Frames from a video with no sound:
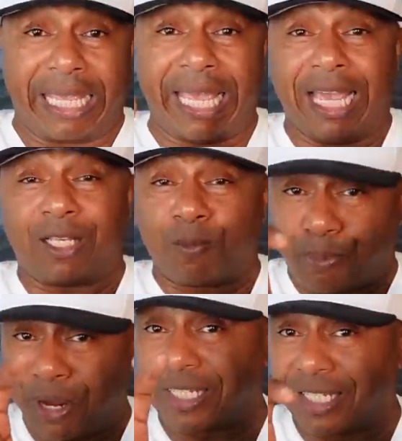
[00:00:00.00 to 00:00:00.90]

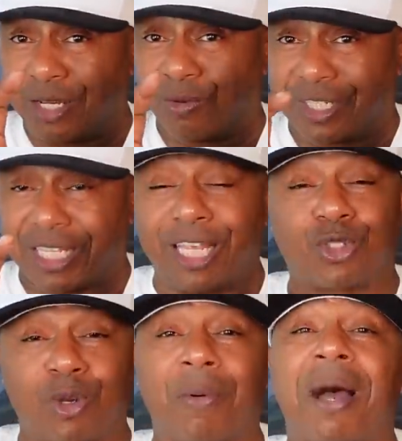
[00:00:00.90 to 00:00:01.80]
ex-president would say,
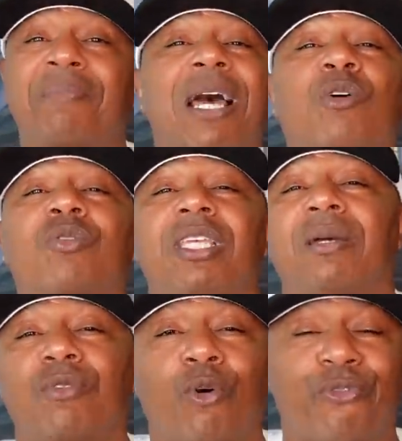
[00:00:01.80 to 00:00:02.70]
Trump, I'm not gonna
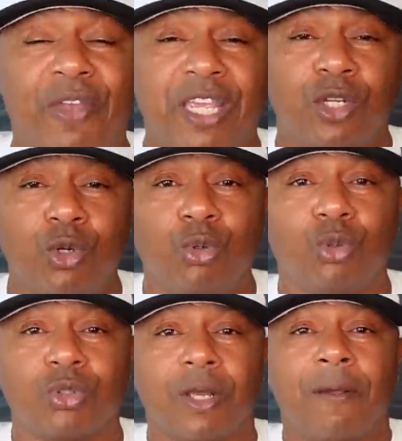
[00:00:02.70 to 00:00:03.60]
give him no fake
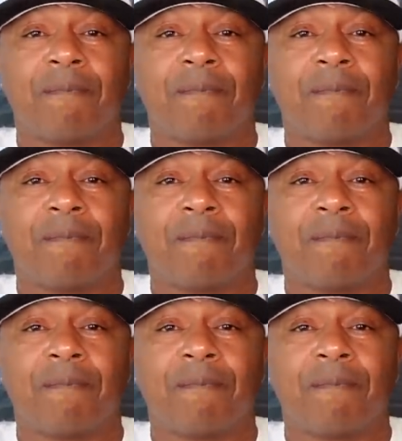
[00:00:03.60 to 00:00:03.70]
news.